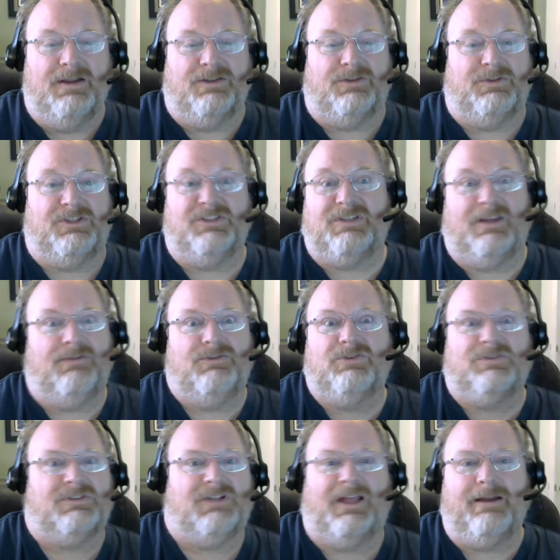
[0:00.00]
So it just gives you
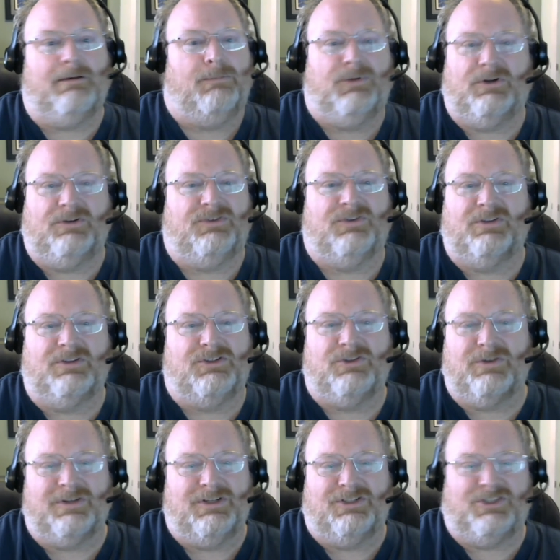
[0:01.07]
a slider bar so that
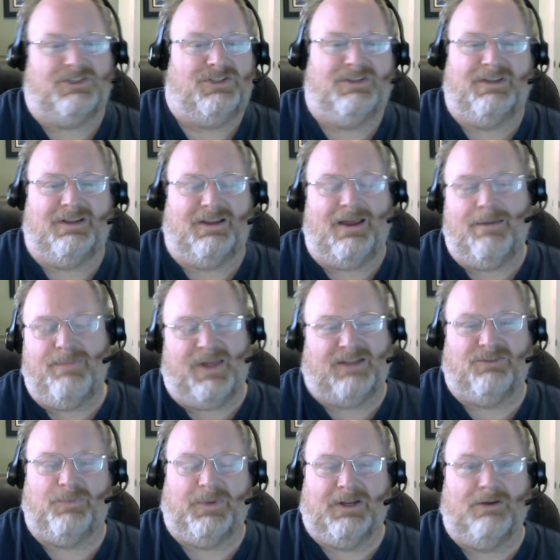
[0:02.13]
you can adjust the combat
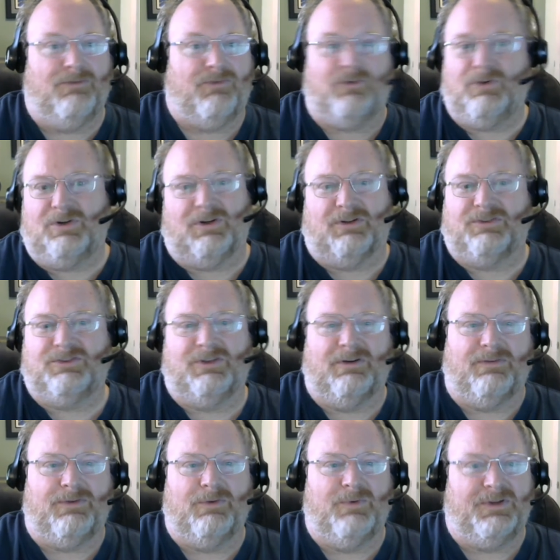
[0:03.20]
speed overall. So
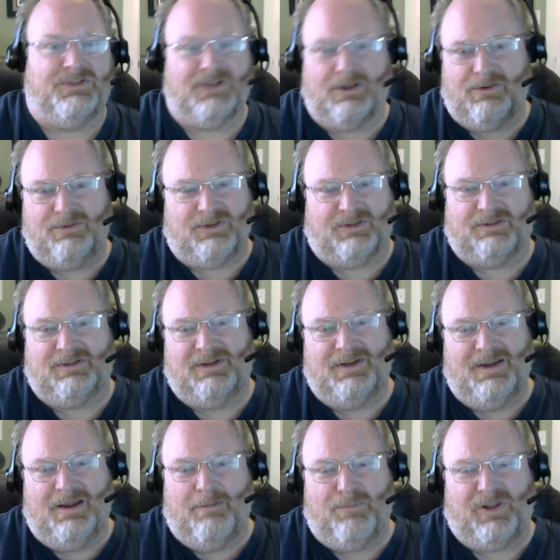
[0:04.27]
if you want to go to
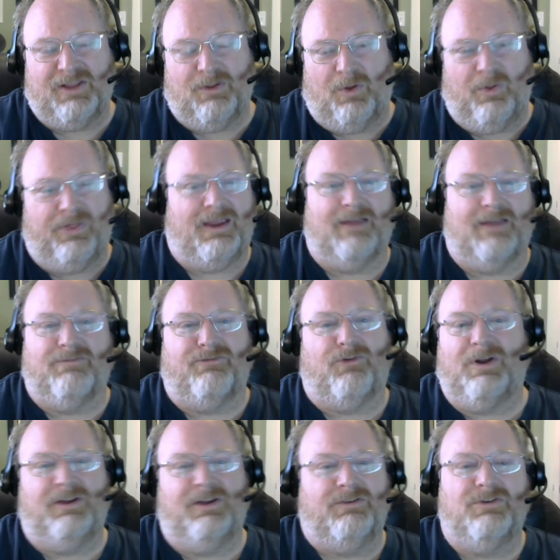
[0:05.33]
play the whole thing in
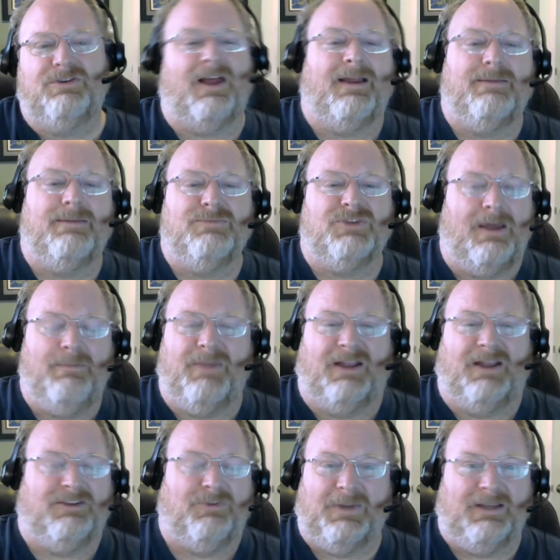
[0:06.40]
400 times
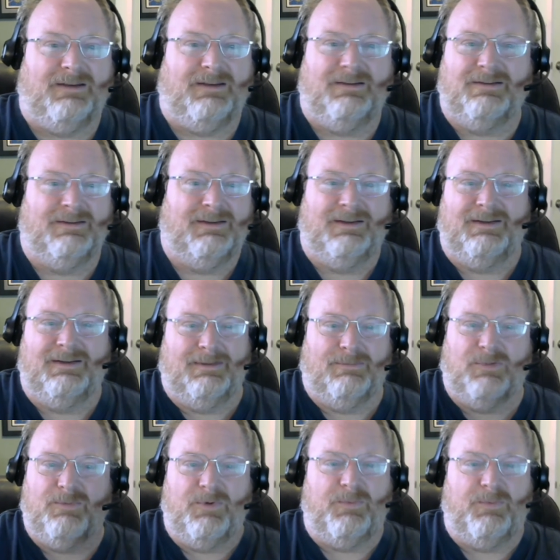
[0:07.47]
combat speed,
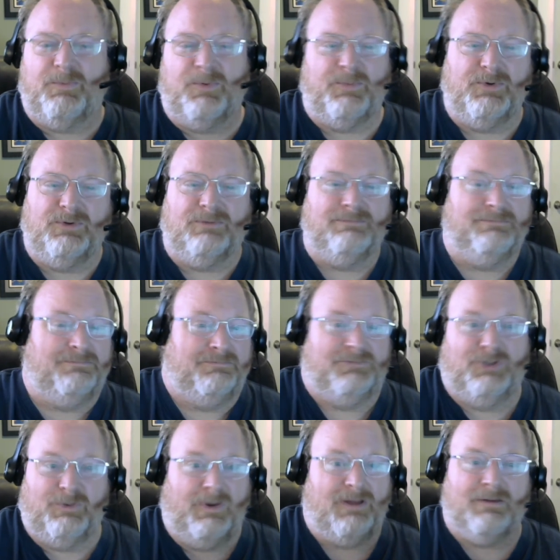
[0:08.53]
boom, boom, boom, boom, boom,
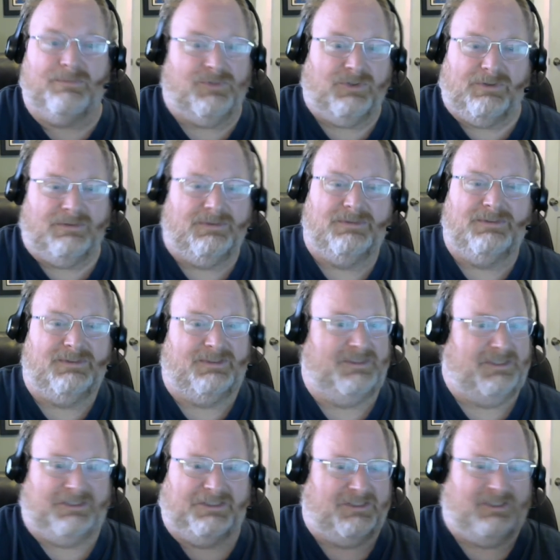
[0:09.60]
you're welcome to. It
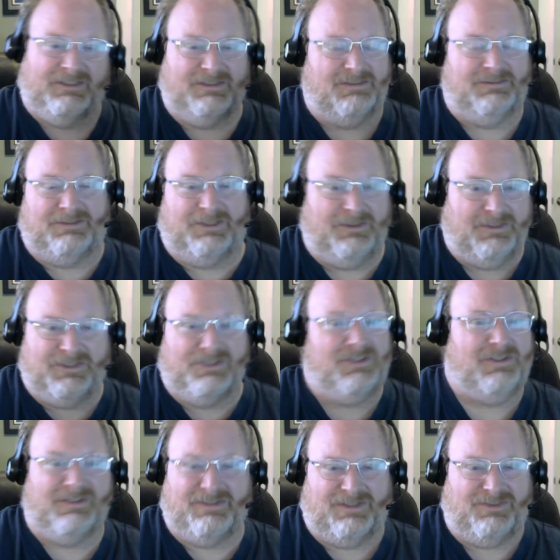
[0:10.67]
just doesn't, you know, it's
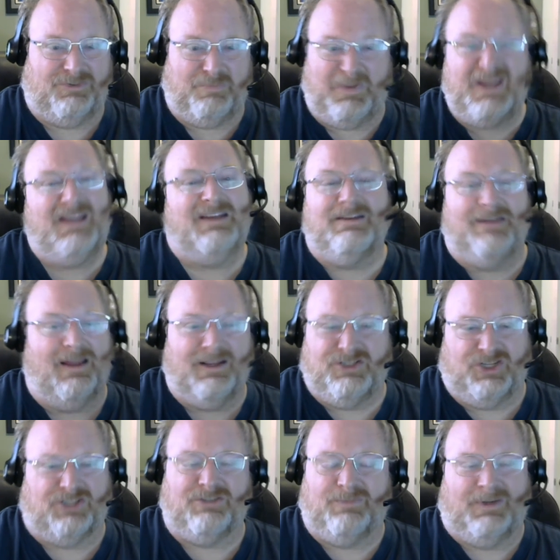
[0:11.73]
just a speed
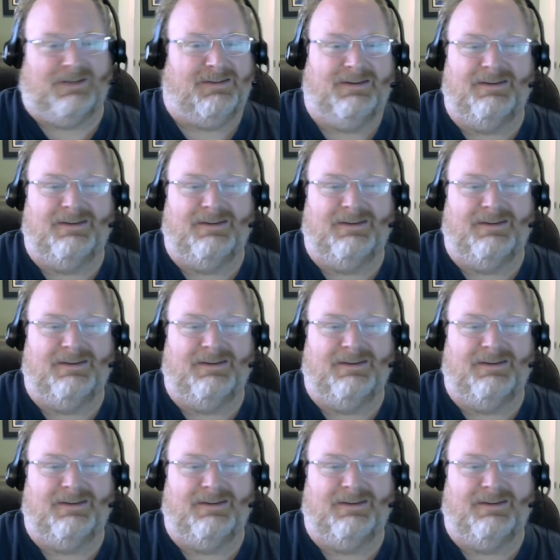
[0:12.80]
adjustment.